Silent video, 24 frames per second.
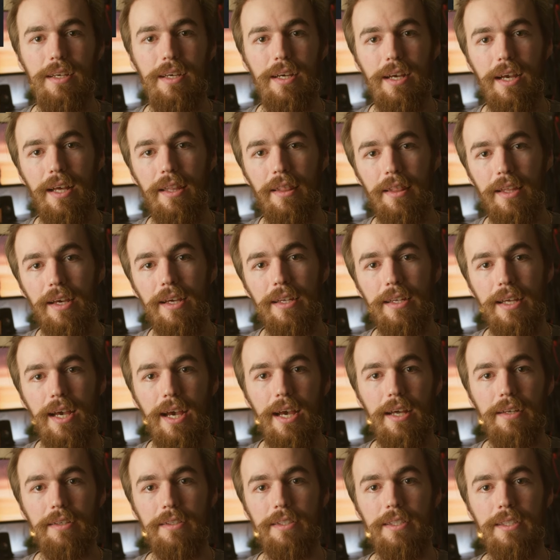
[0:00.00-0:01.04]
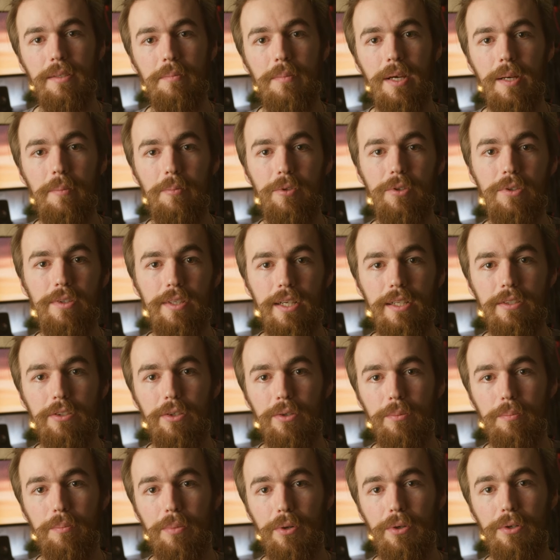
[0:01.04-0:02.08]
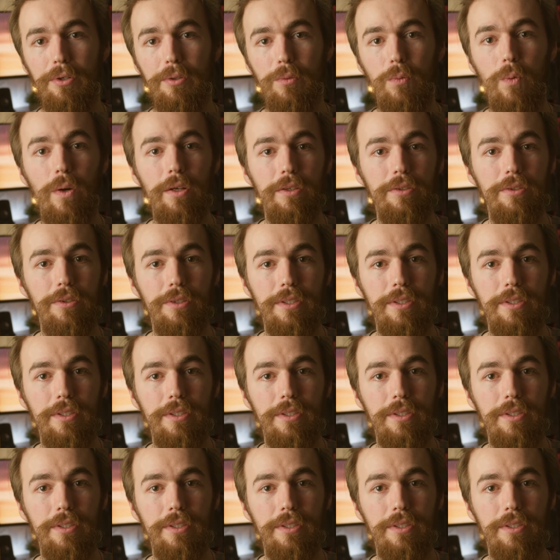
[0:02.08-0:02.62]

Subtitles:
And then add a keymap to tell your board what